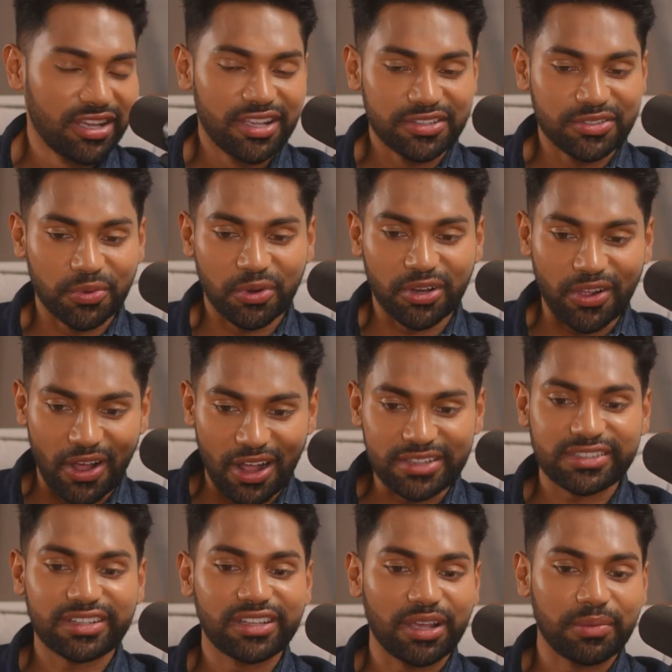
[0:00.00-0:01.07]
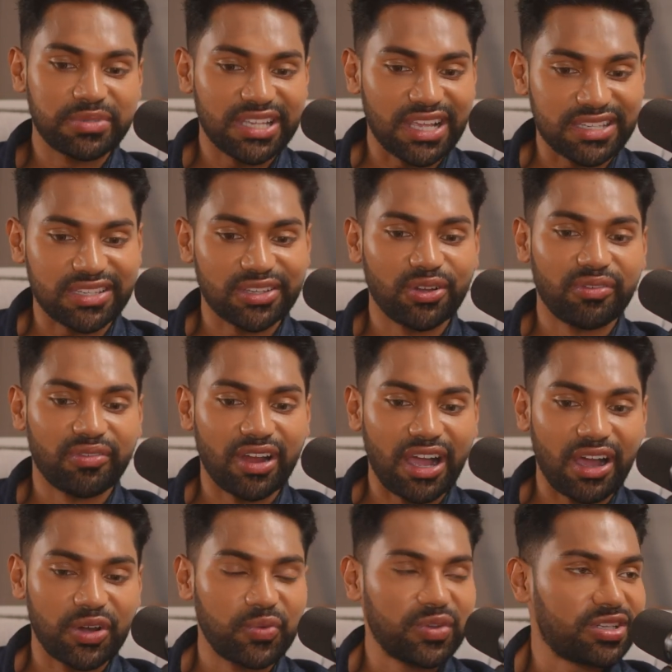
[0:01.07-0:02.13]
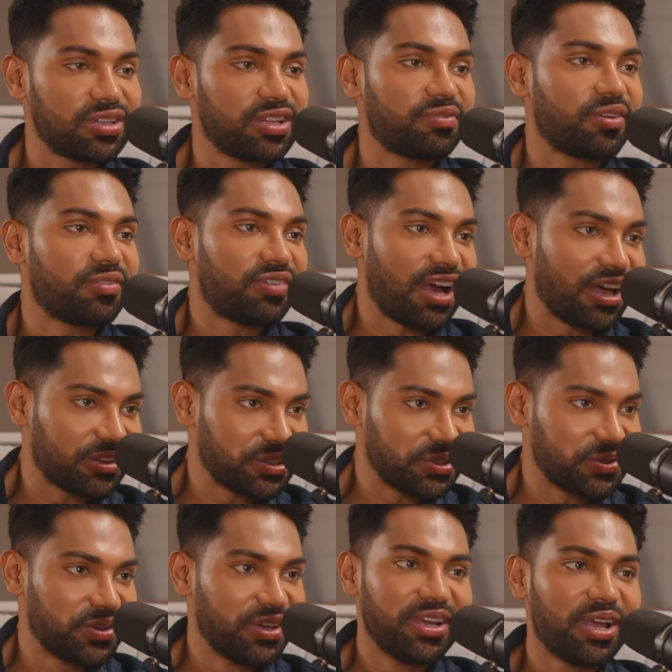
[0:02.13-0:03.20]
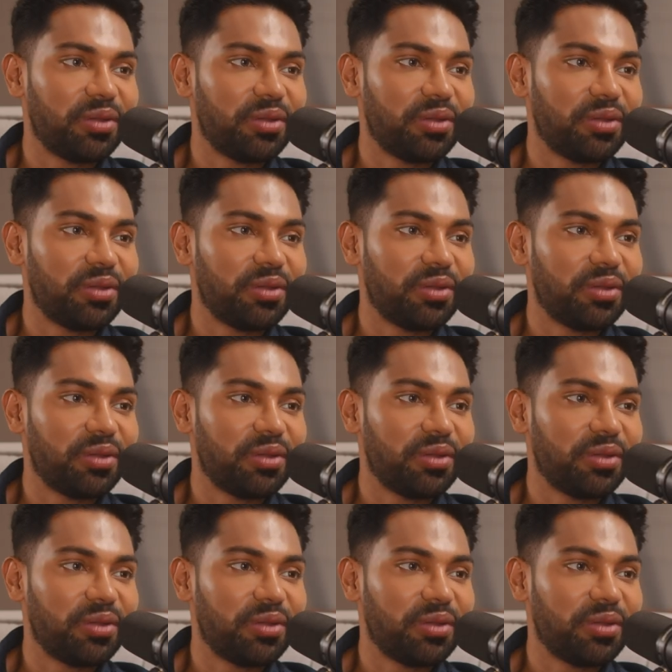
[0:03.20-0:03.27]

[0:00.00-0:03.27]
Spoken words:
So we're constantly obsessing over how do we deliver value.